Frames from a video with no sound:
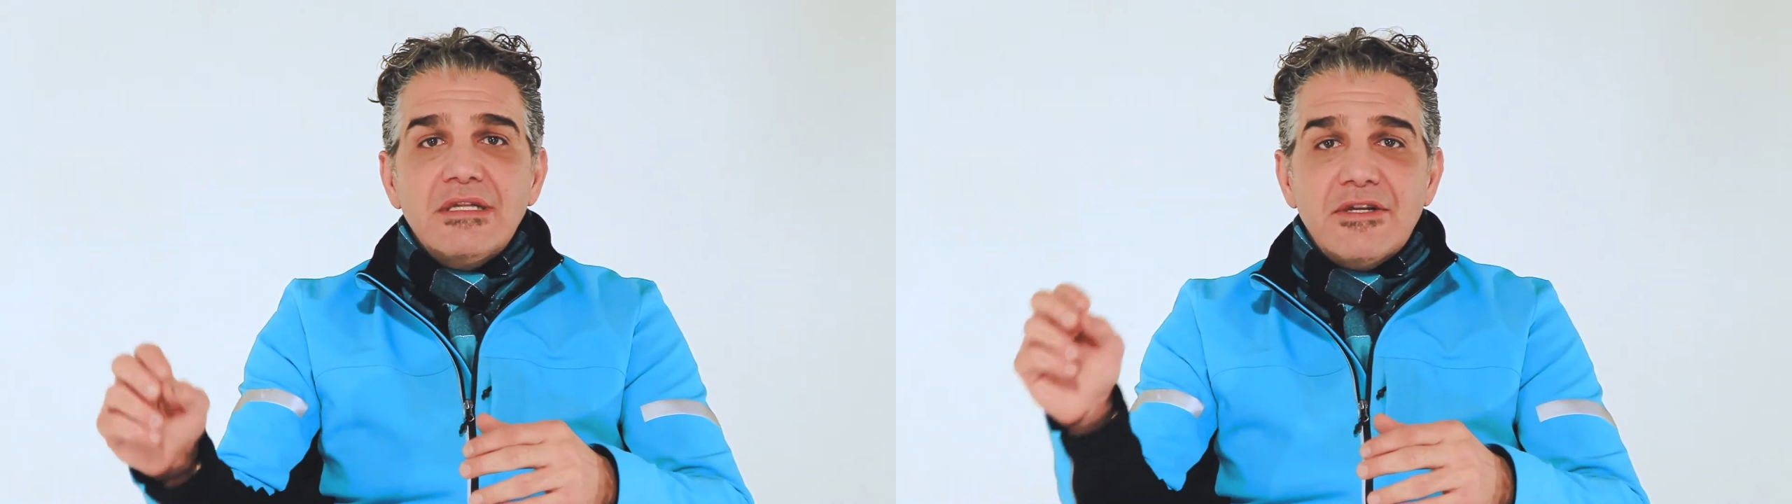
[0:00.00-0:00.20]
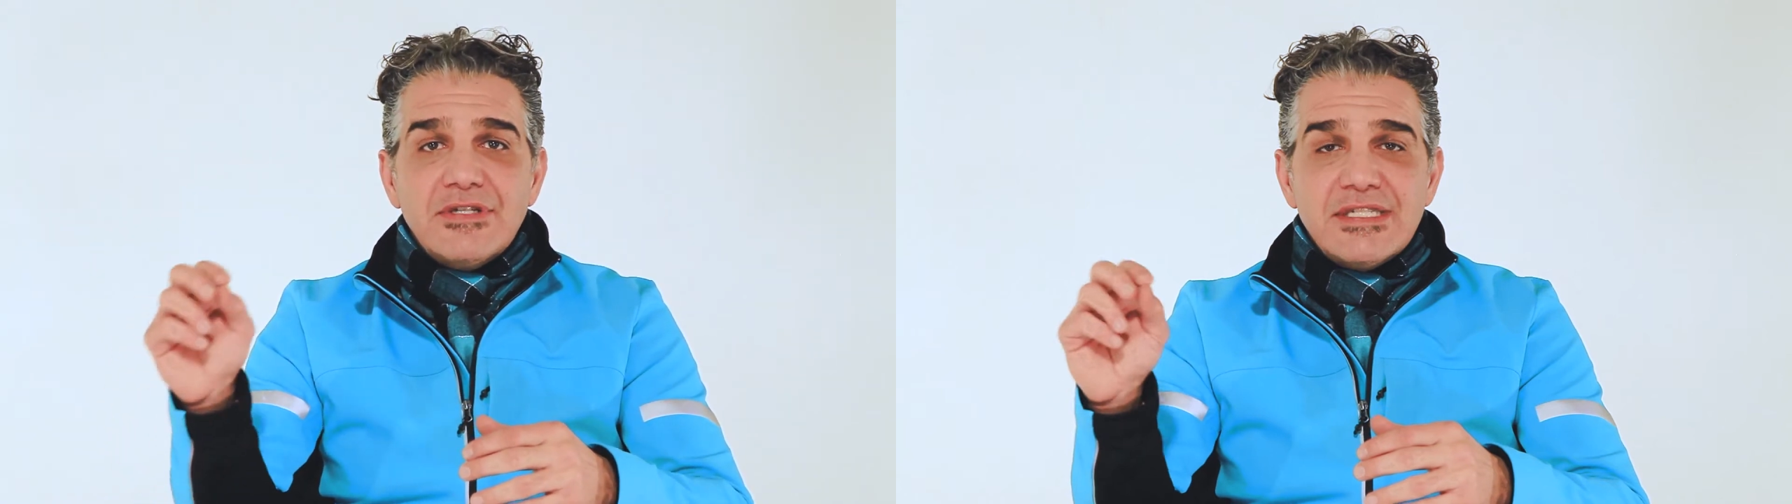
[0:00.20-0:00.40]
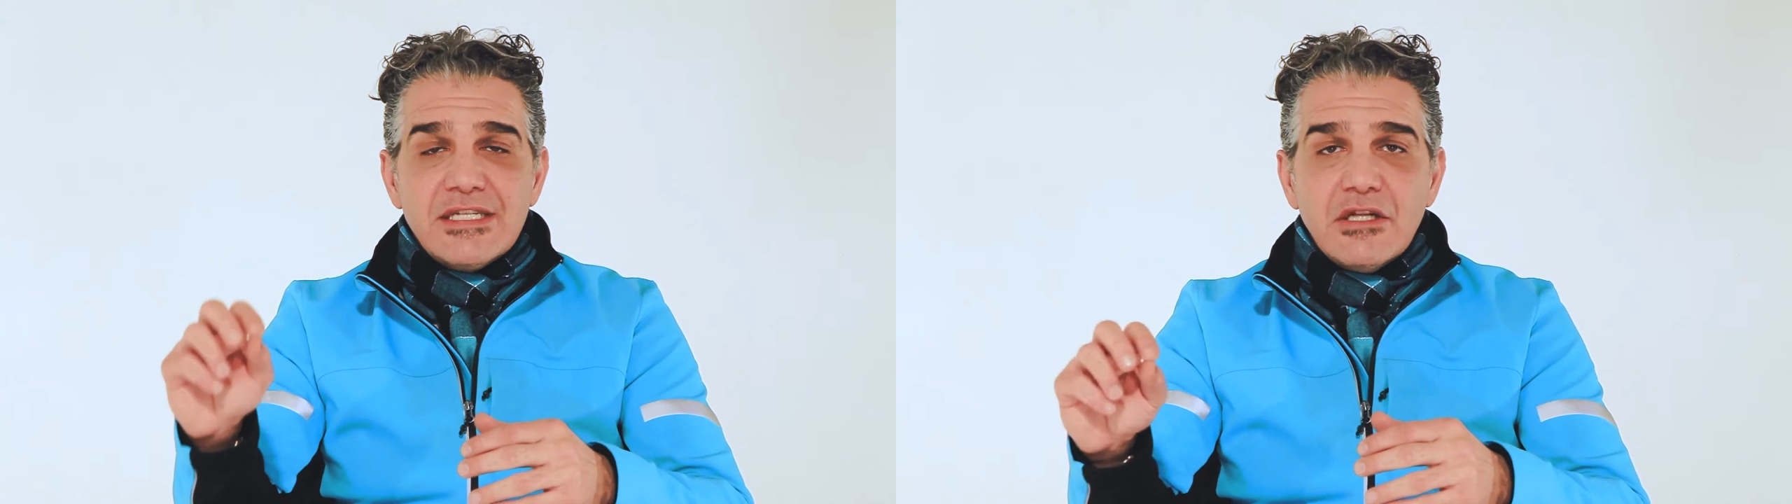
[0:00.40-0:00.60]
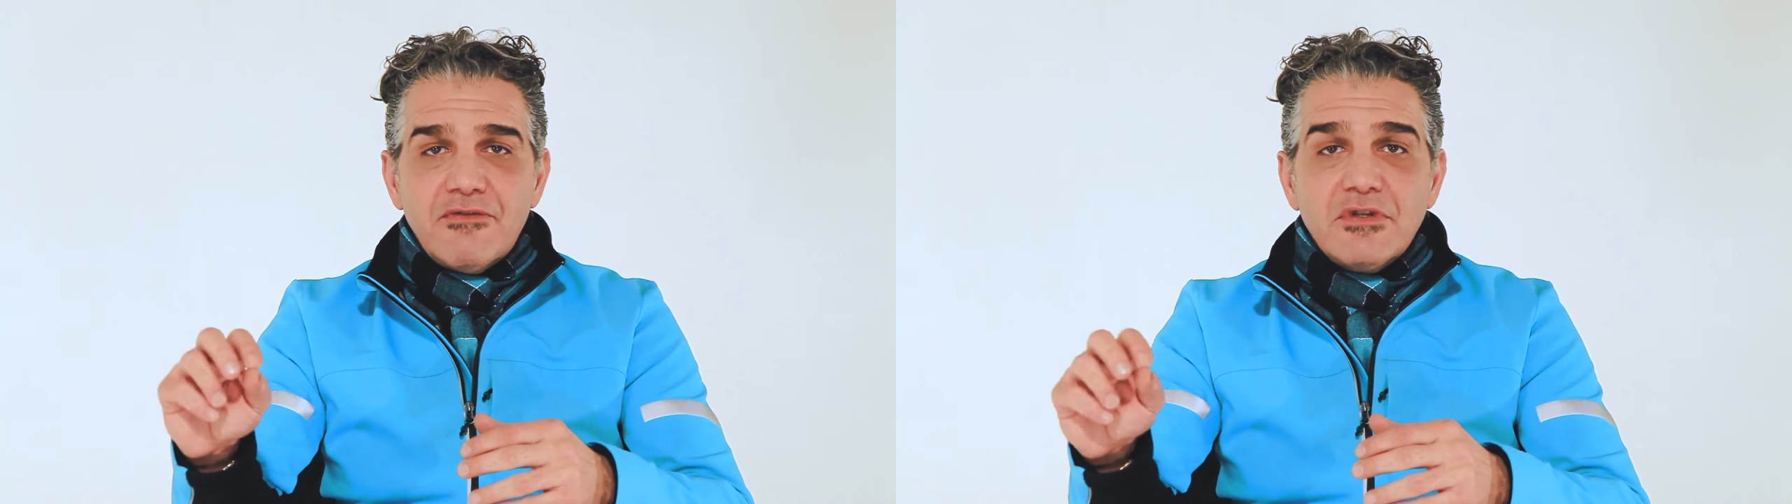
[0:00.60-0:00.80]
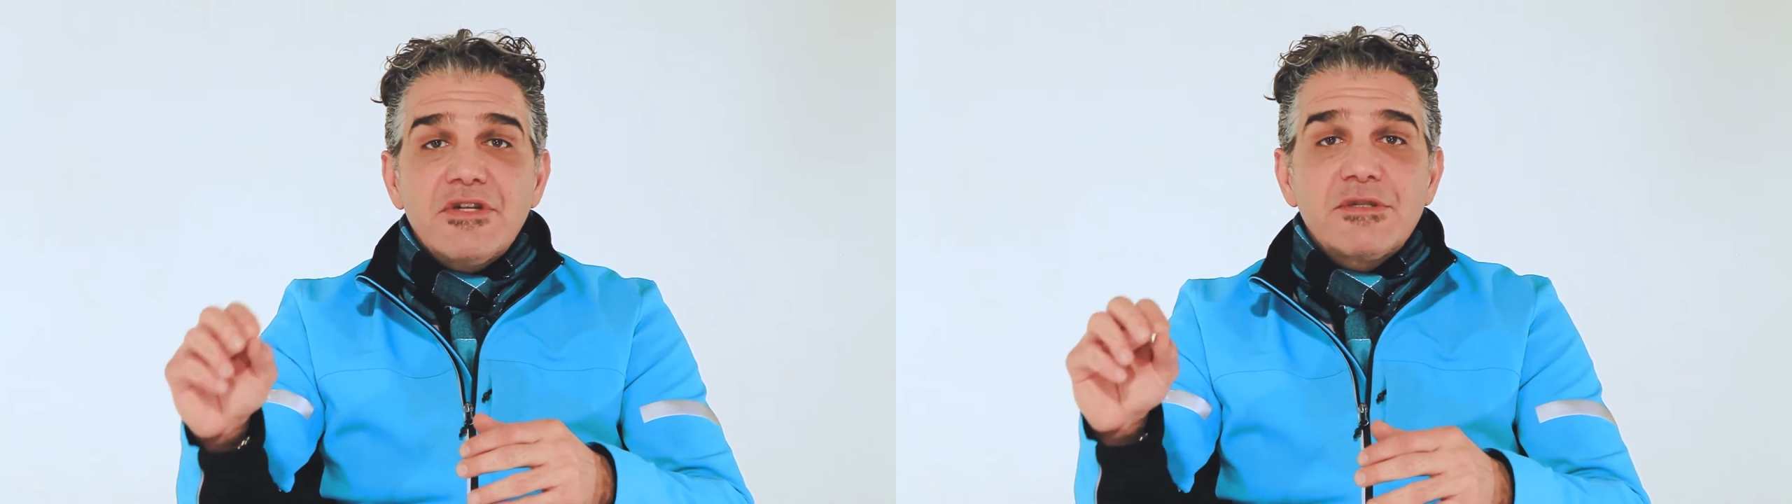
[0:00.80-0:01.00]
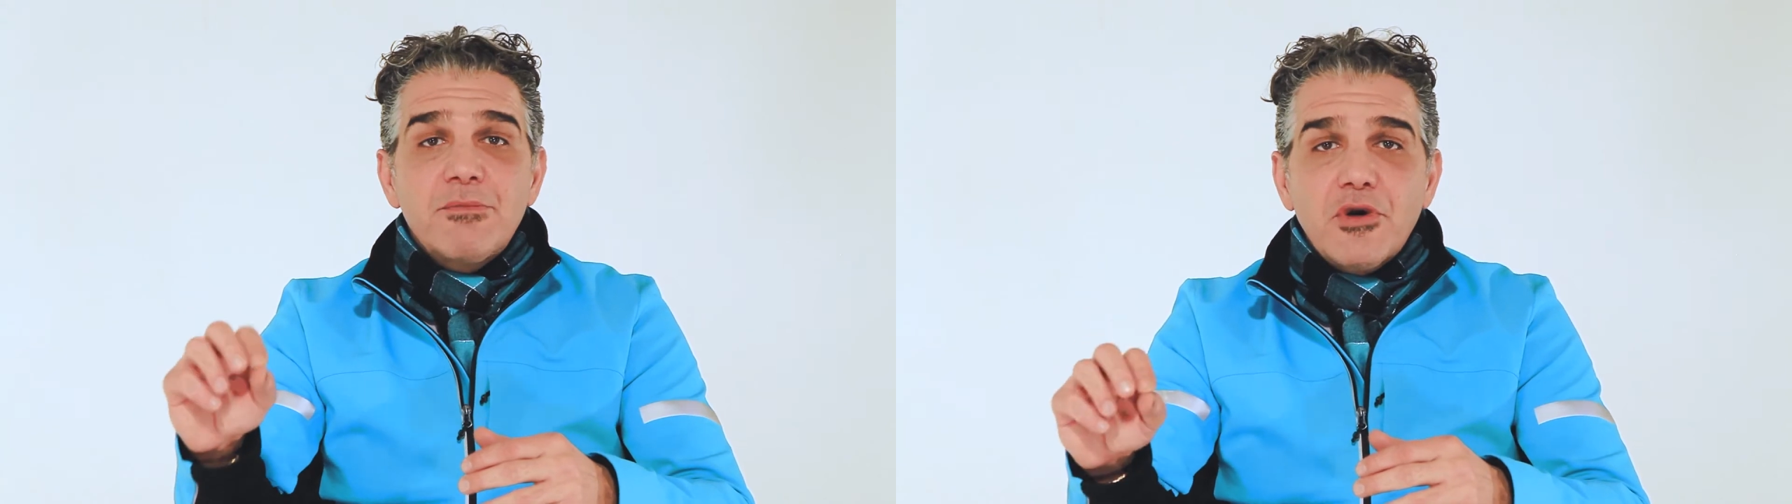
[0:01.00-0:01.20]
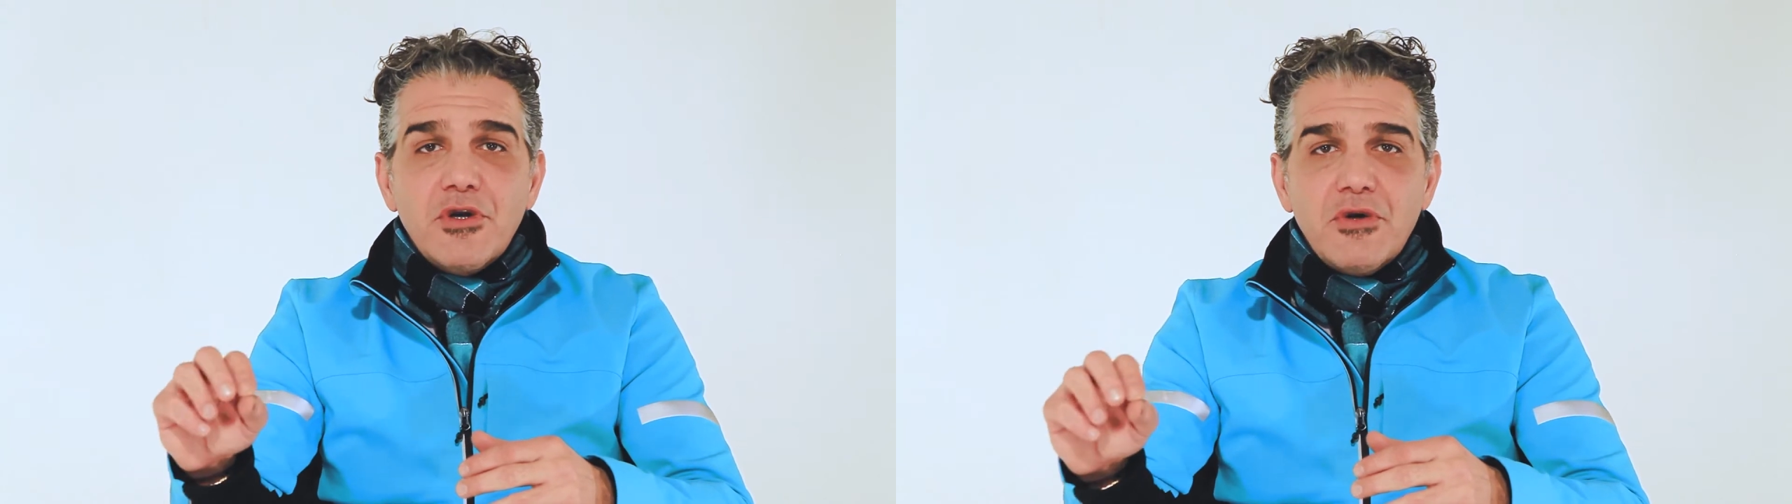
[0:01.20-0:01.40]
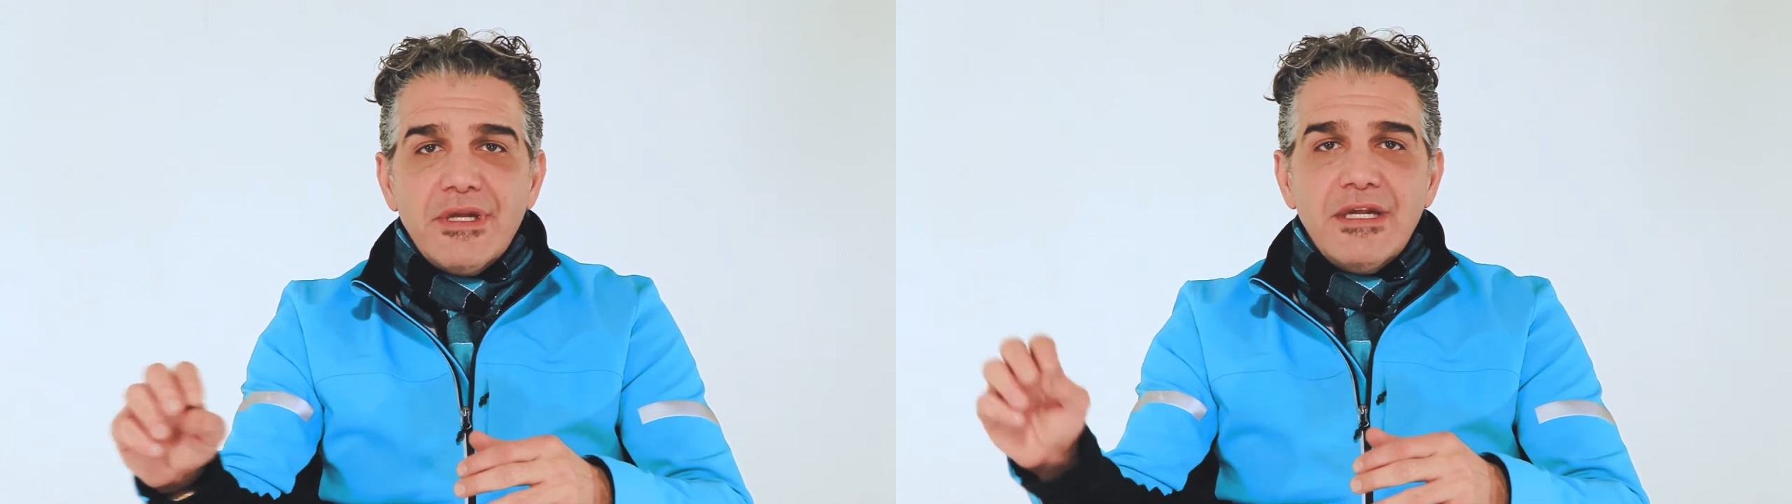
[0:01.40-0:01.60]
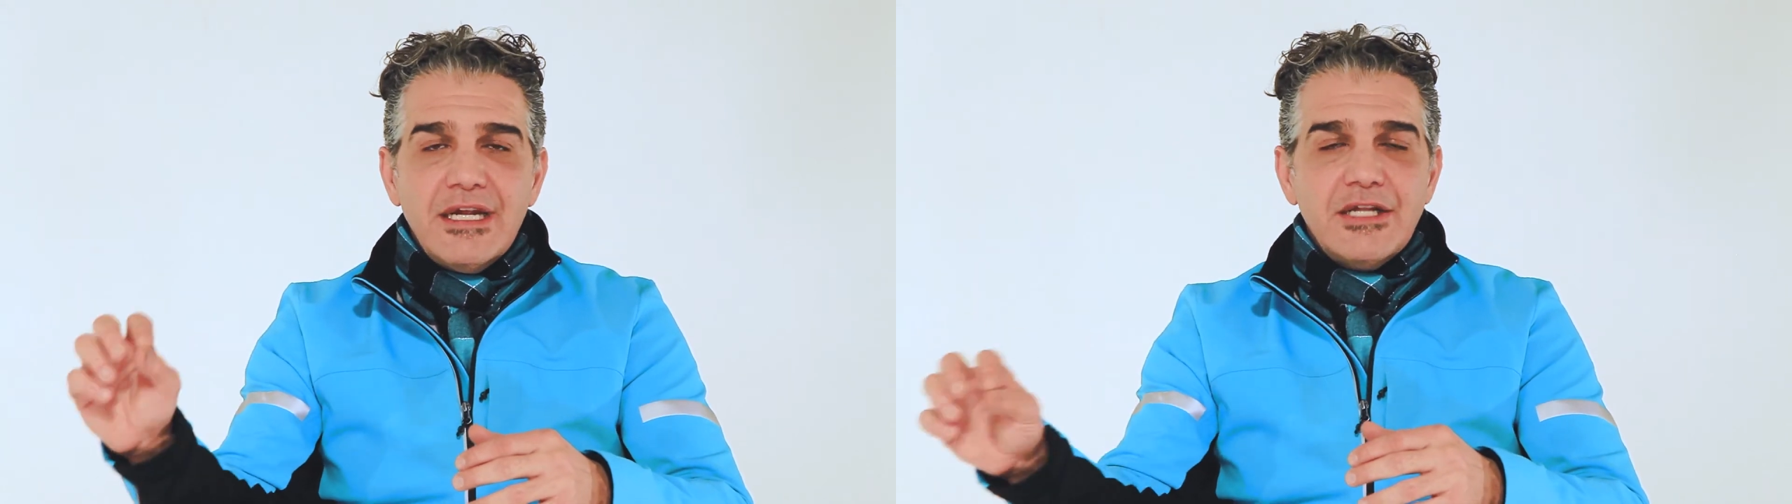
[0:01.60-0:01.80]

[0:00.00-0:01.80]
there's mercury